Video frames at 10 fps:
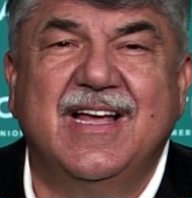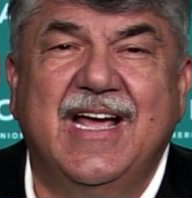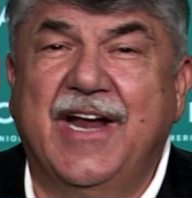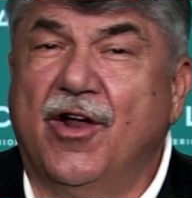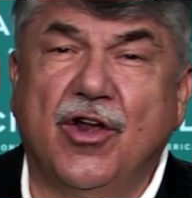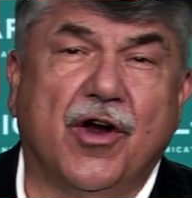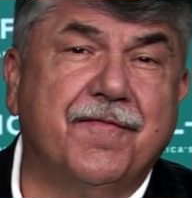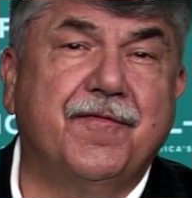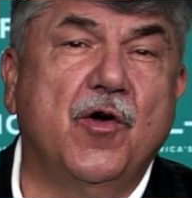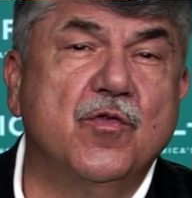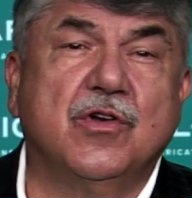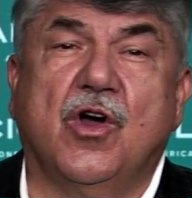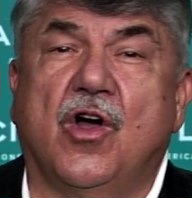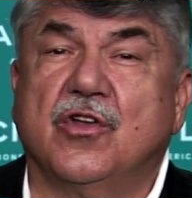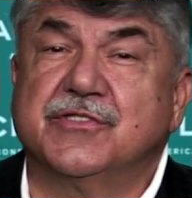and all our phone
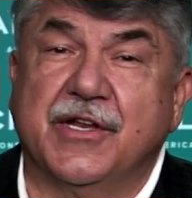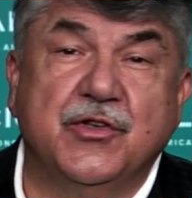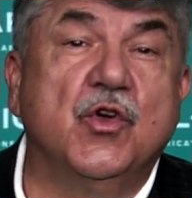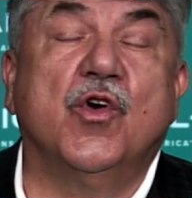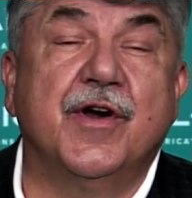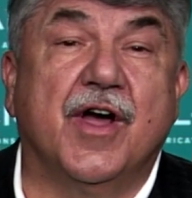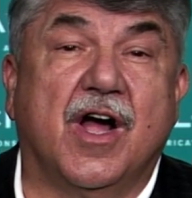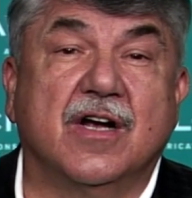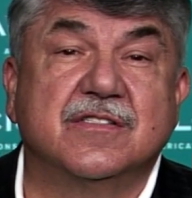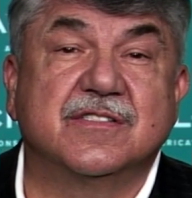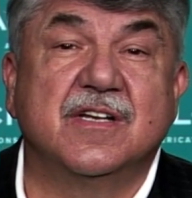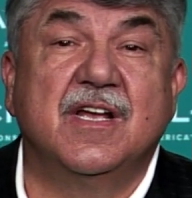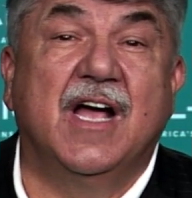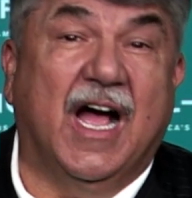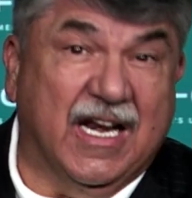calls and door knocks
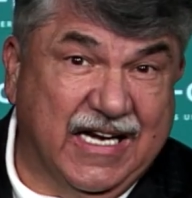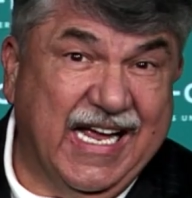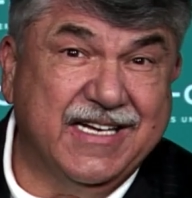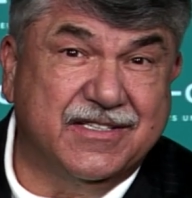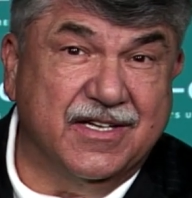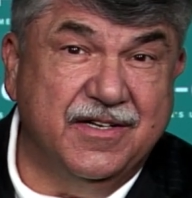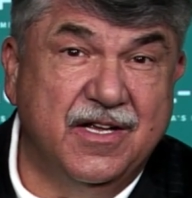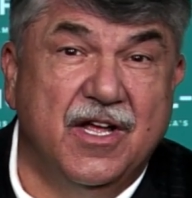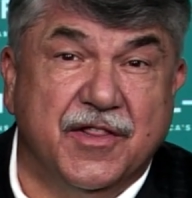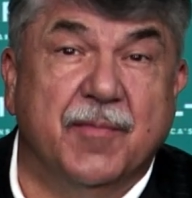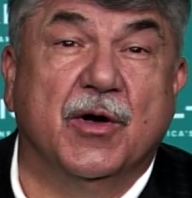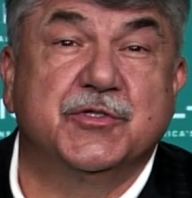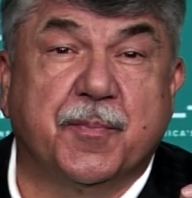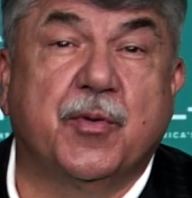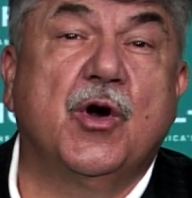elected the
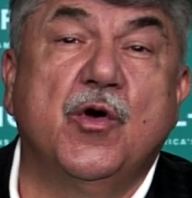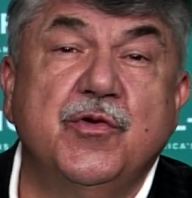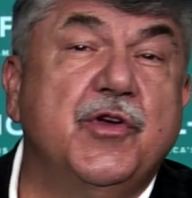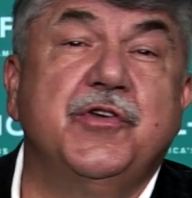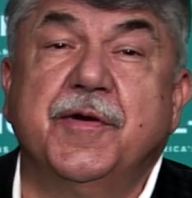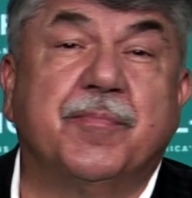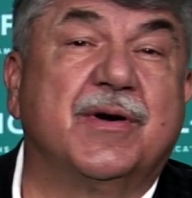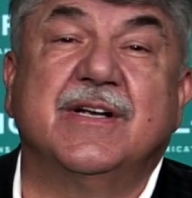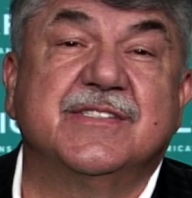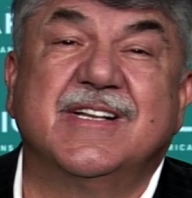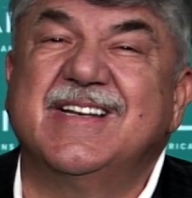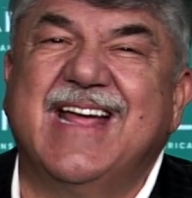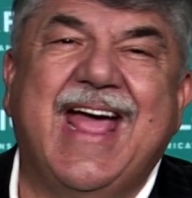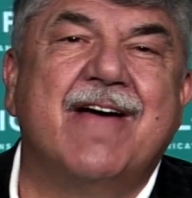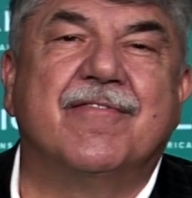most pro-union president
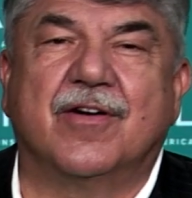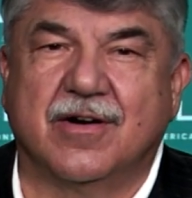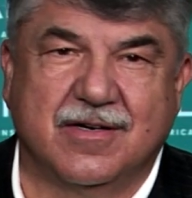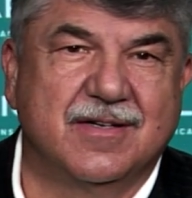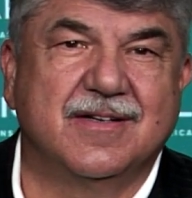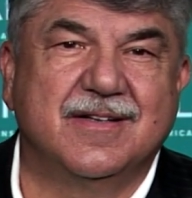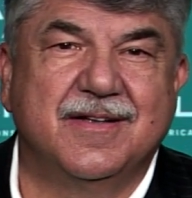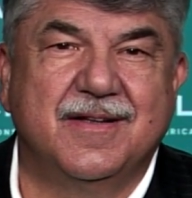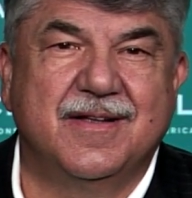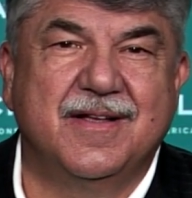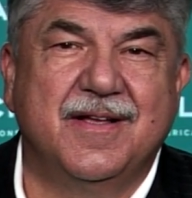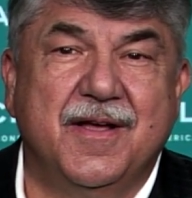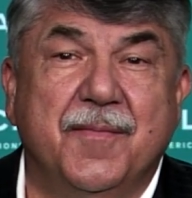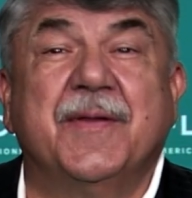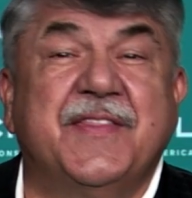ever.
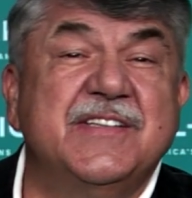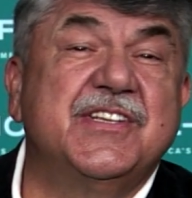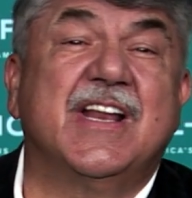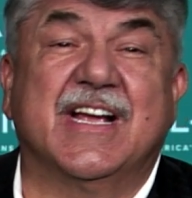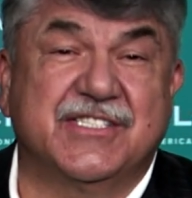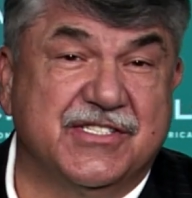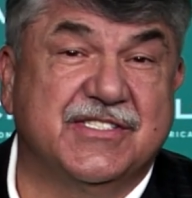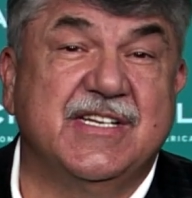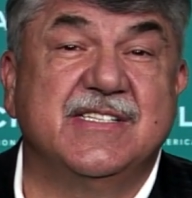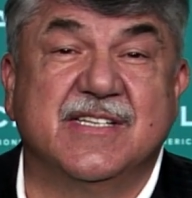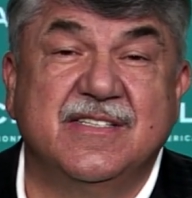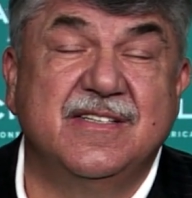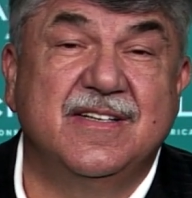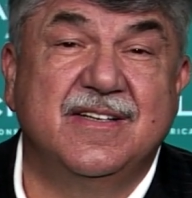But this election season